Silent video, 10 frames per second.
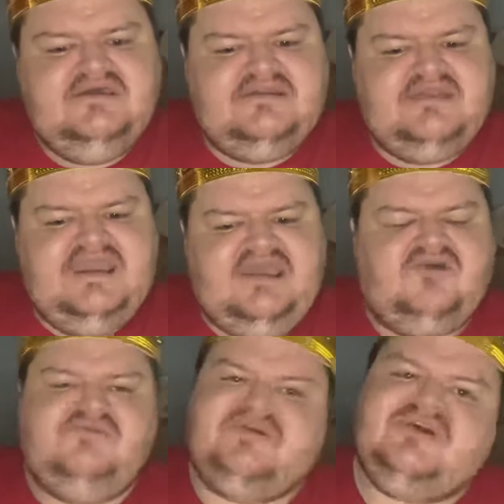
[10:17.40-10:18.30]

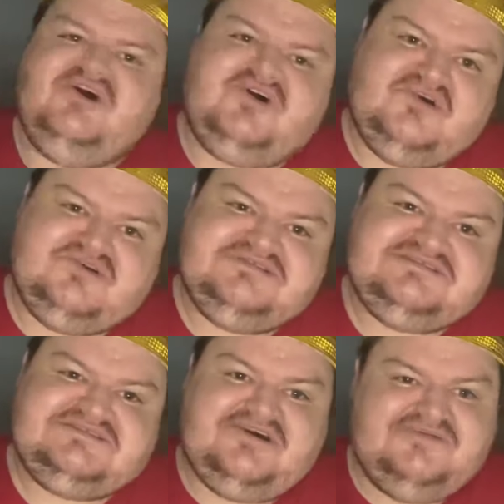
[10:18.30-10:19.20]
Now,
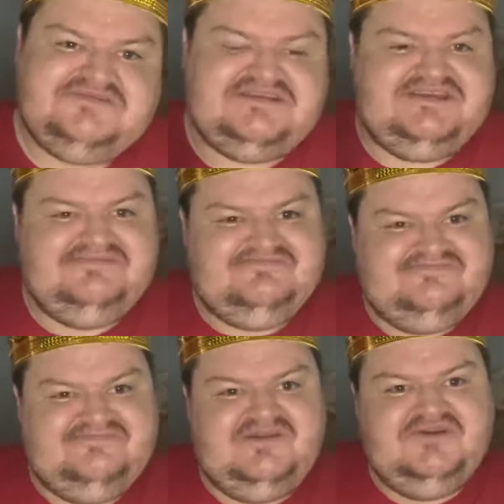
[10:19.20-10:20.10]
because obviously
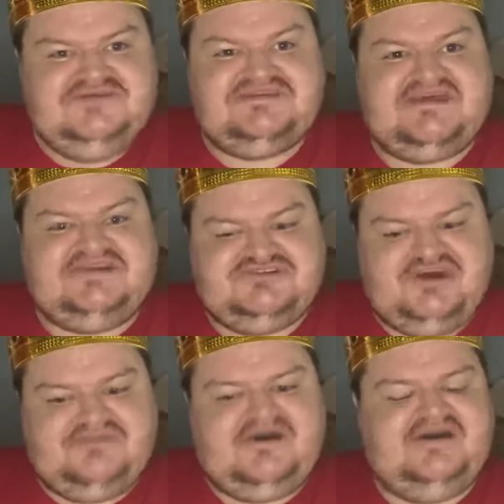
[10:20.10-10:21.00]
losing that
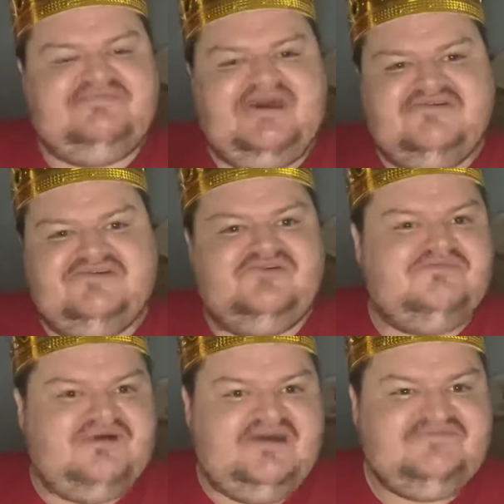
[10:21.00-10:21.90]
job, I've now got all
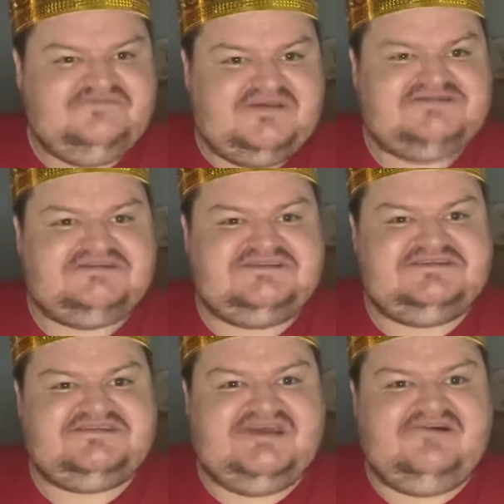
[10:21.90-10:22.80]
my other
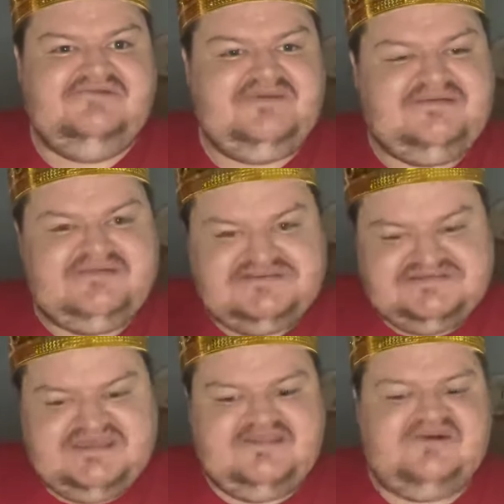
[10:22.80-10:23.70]
businesses now.
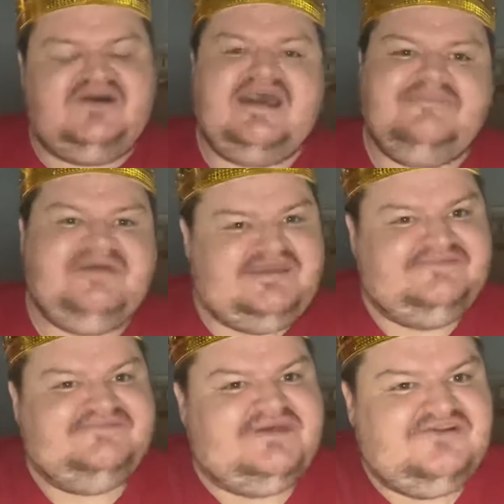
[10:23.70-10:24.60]
They're not happy.
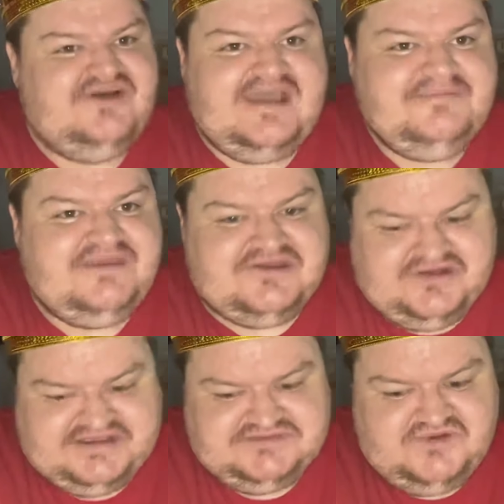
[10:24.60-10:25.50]
They're not happy,
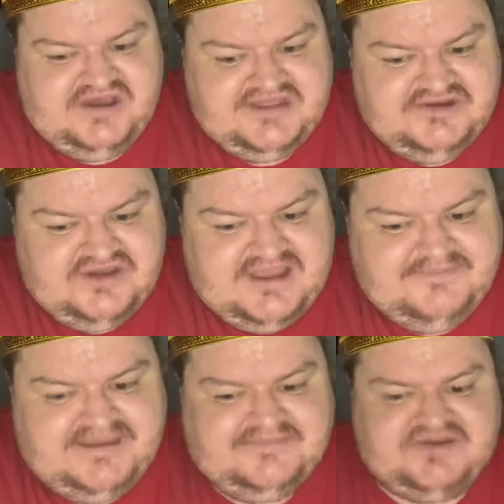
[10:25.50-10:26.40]
guys. Why are they not
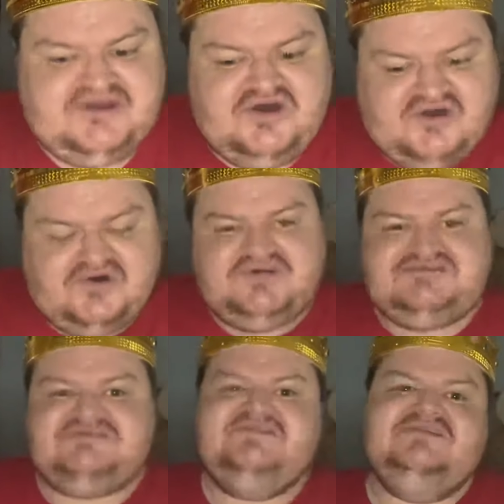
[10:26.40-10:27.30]
happy?
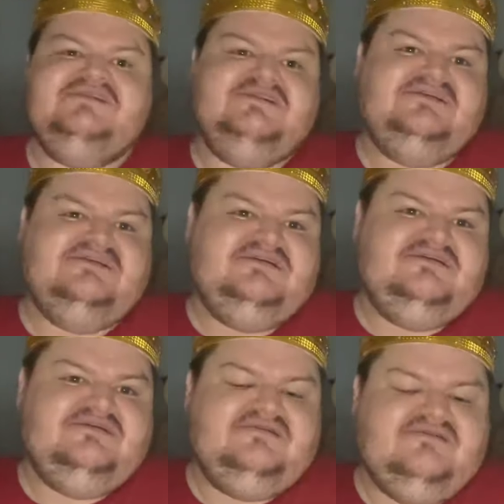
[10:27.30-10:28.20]
Because
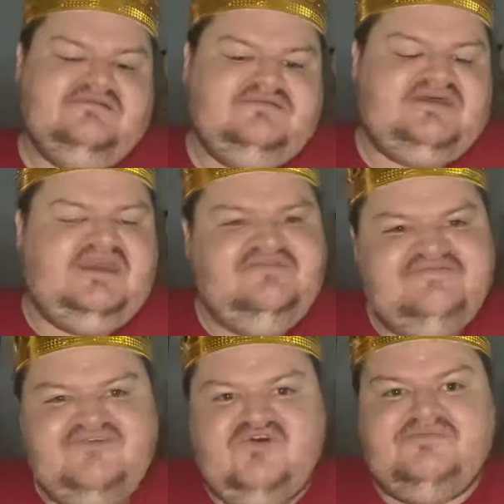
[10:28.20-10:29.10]
they
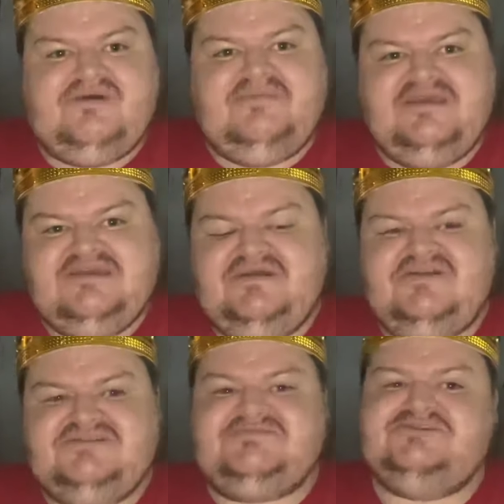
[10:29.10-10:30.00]
thought by making me
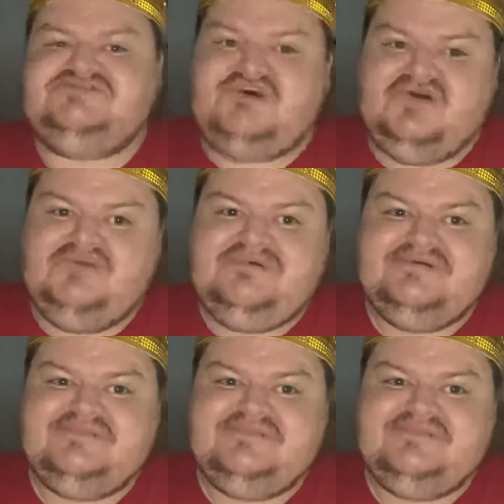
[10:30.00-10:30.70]
lose my job,